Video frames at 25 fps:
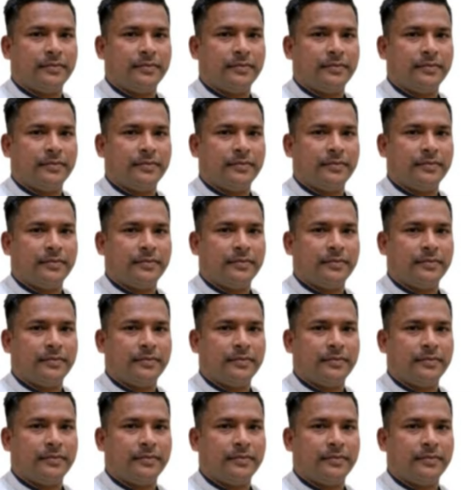
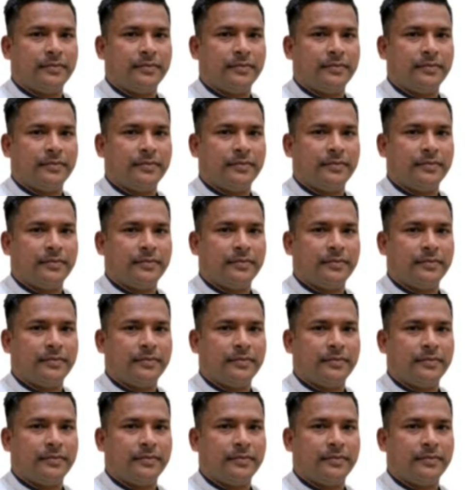
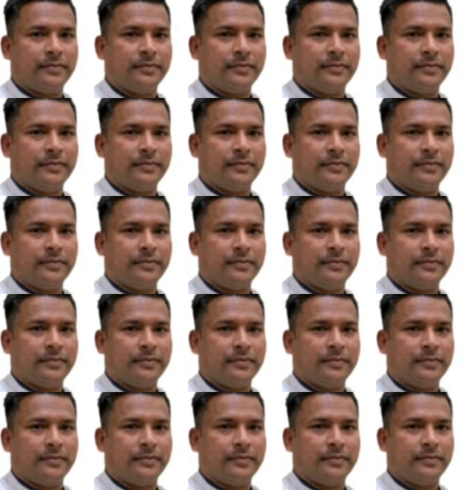
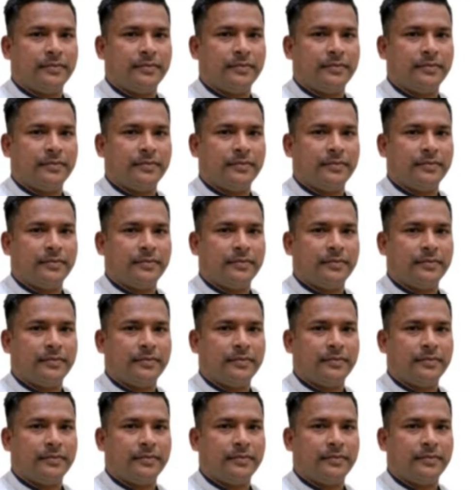
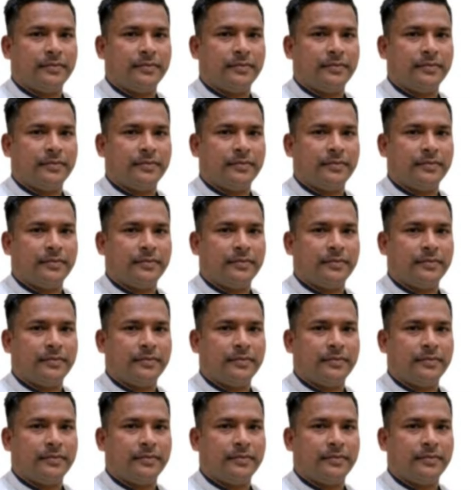
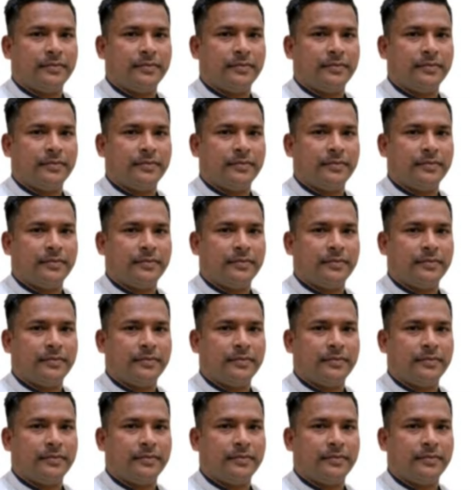
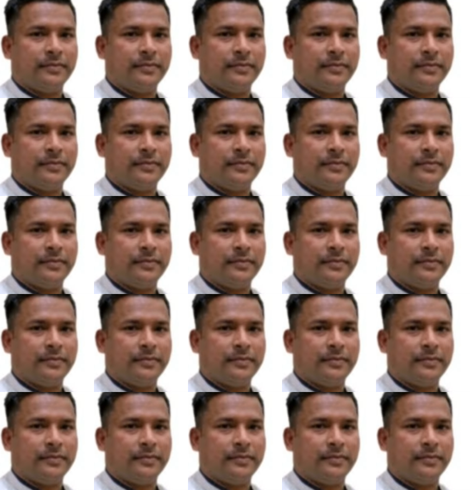This is a still picture; no speech is visible.